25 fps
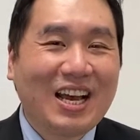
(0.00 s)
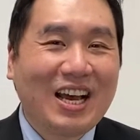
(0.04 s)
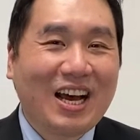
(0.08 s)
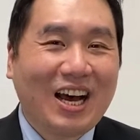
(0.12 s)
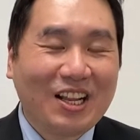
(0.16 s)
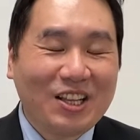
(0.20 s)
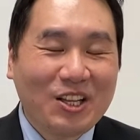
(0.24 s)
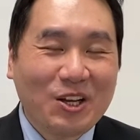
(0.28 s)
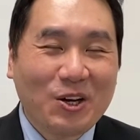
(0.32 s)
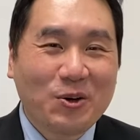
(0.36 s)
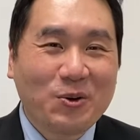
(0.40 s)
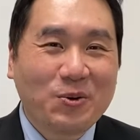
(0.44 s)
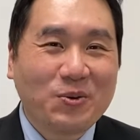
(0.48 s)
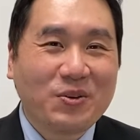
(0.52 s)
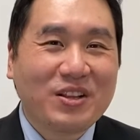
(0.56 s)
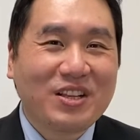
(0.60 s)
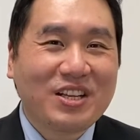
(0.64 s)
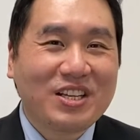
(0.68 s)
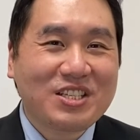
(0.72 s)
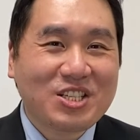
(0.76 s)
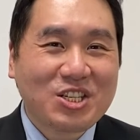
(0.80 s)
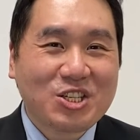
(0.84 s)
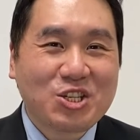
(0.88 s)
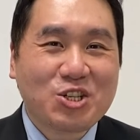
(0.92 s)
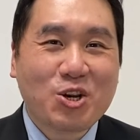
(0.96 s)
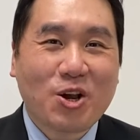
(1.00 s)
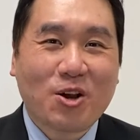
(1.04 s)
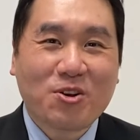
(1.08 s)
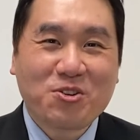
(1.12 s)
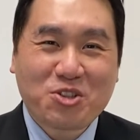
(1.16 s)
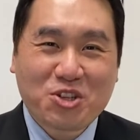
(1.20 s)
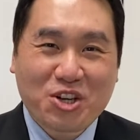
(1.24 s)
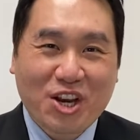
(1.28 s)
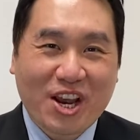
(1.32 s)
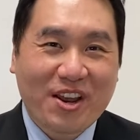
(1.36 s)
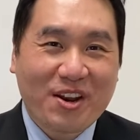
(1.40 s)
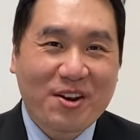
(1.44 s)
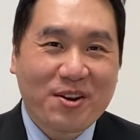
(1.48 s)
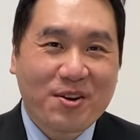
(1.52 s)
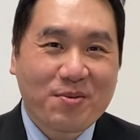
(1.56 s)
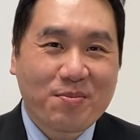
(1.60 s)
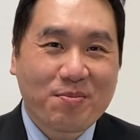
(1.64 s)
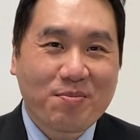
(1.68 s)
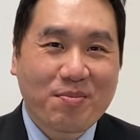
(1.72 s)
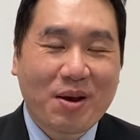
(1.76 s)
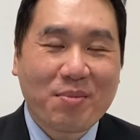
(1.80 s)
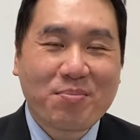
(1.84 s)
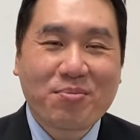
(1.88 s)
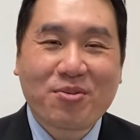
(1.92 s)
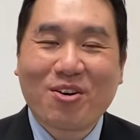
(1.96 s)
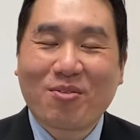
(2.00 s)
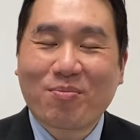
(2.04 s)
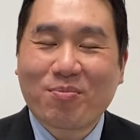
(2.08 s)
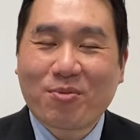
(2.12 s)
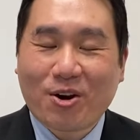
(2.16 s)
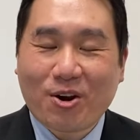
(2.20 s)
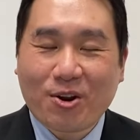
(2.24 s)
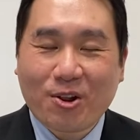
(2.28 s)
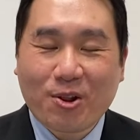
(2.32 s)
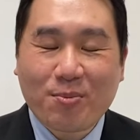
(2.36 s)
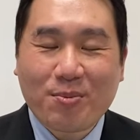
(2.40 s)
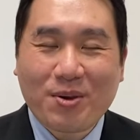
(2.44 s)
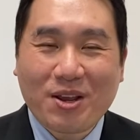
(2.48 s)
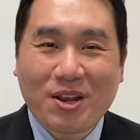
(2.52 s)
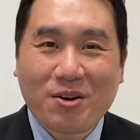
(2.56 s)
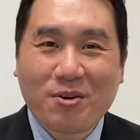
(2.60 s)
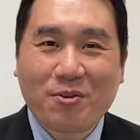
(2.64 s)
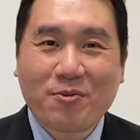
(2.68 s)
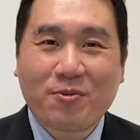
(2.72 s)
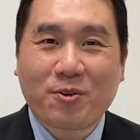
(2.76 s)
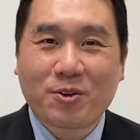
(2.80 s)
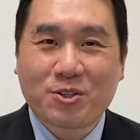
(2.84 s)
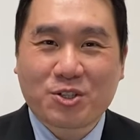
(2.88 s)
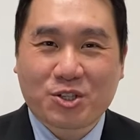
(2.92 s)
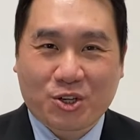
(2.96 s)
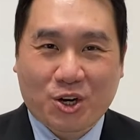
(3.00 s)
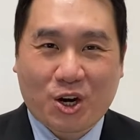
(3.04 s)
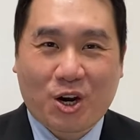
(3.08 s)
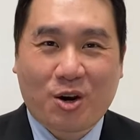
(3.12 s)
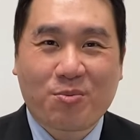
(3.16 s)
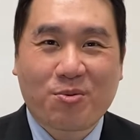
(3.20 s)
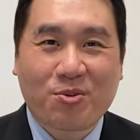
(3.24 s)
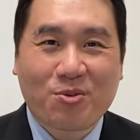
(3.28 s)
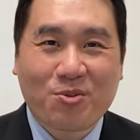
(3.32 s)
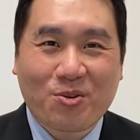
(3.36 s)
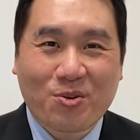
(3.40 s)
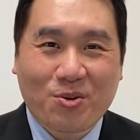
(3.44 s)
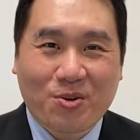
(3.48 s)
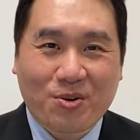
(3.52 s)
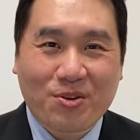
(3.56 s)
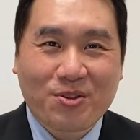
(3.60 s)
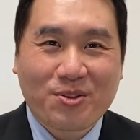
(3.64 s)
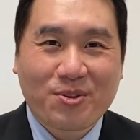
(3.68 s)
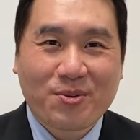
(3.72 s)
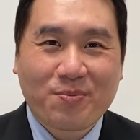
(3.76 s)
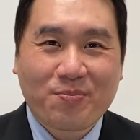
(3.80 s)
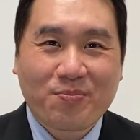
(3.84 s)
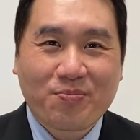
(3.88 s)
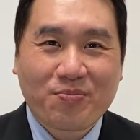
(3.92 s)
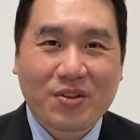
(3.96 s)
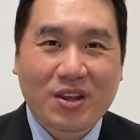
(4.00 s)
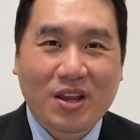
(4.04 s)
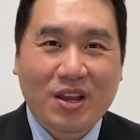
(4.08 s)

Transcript: Hello, this is Shaun Chen, Member of Parliament for Scarborough North.